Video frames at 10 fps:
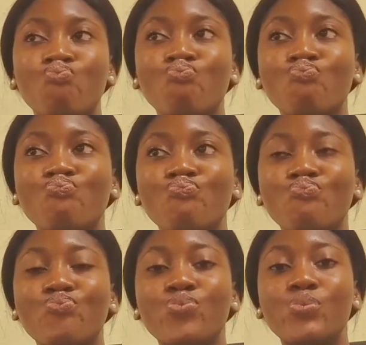
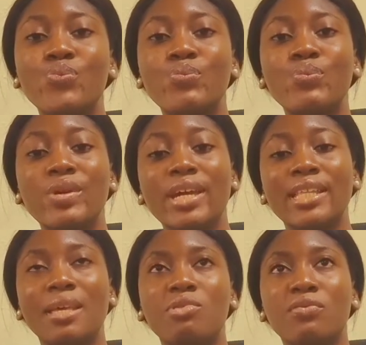
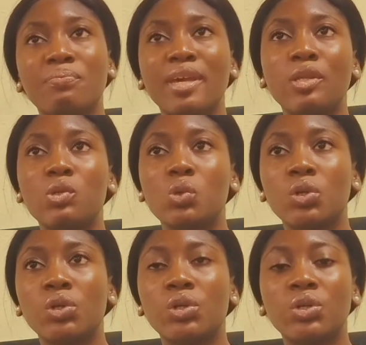In terms of
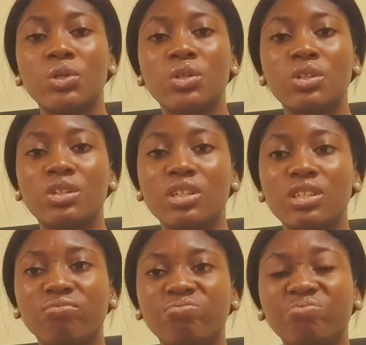mentors,
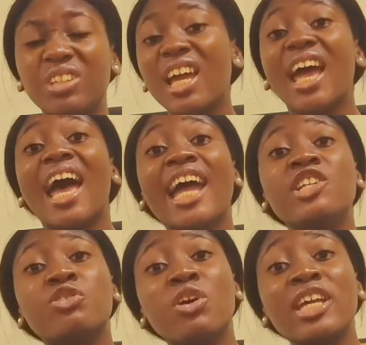I
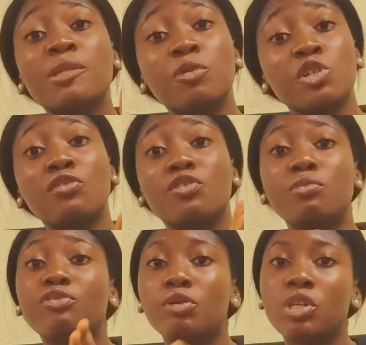draw inspiration
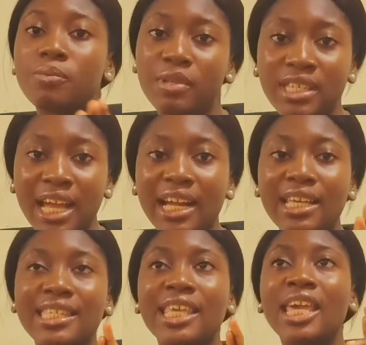from various places. I
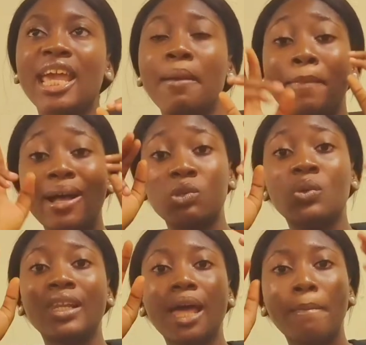can't say a
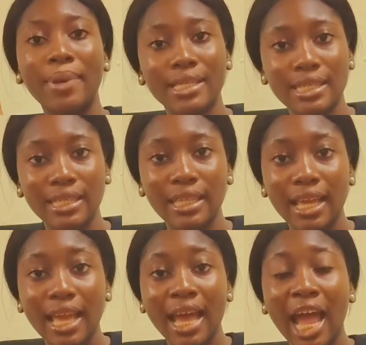particular person.
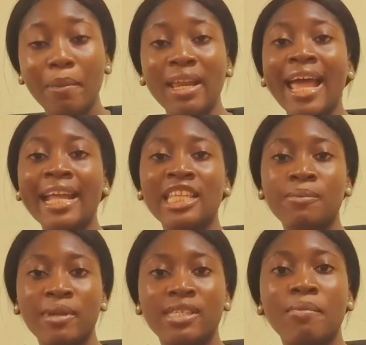I may like
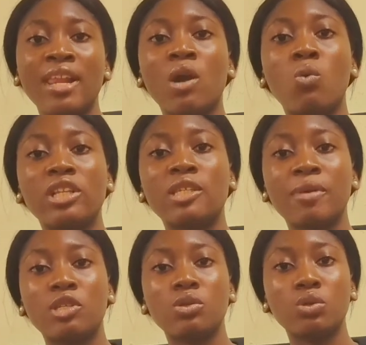this person, I may like what this
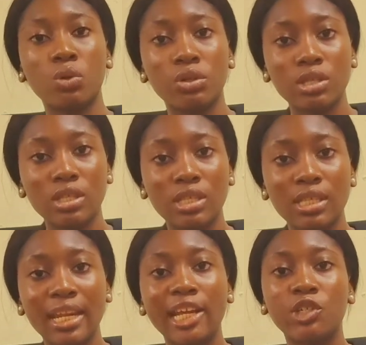person does,
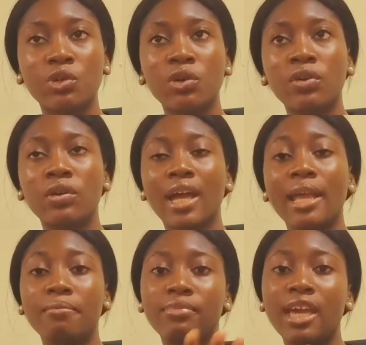then I draw,
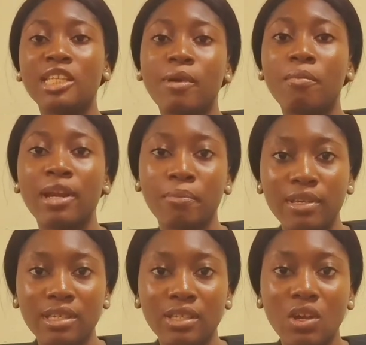I get inspired by the
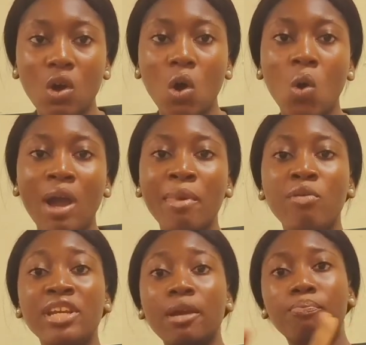person. Or I
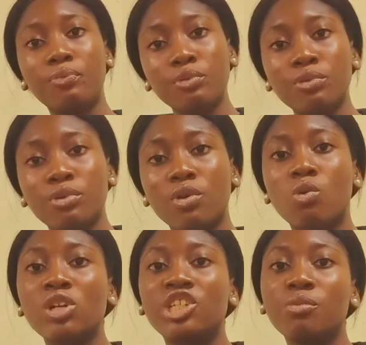may read a book
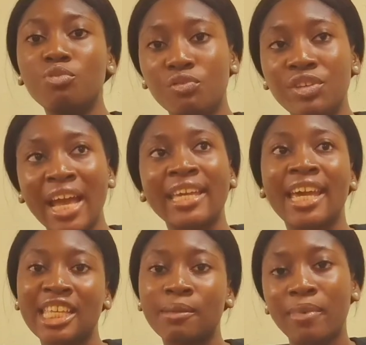or watch a movie and
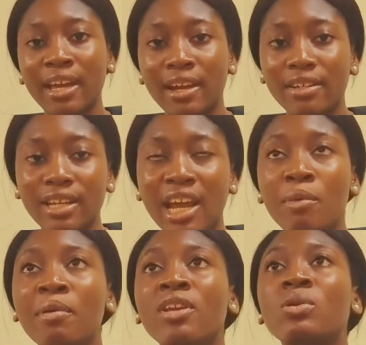get inspired. I
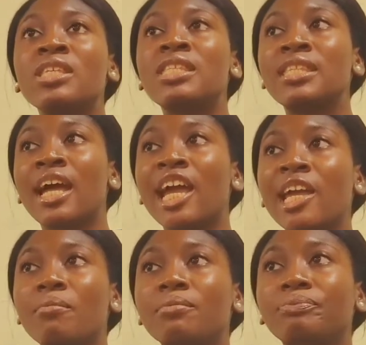remember there was this
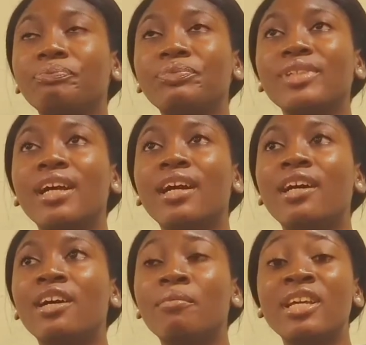time,
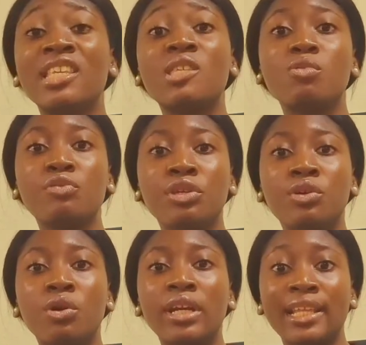there's this movie
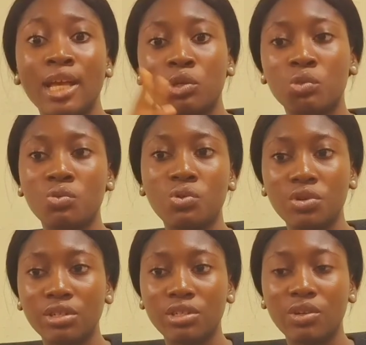called Letters to
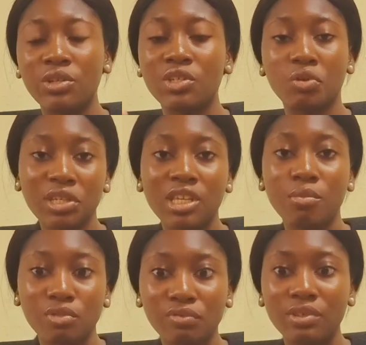God, all these
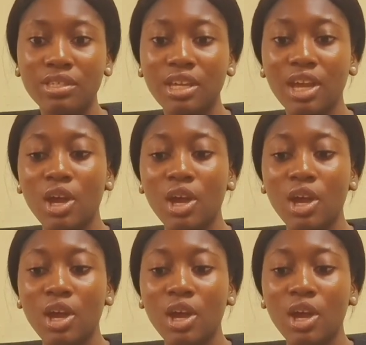Christian movies.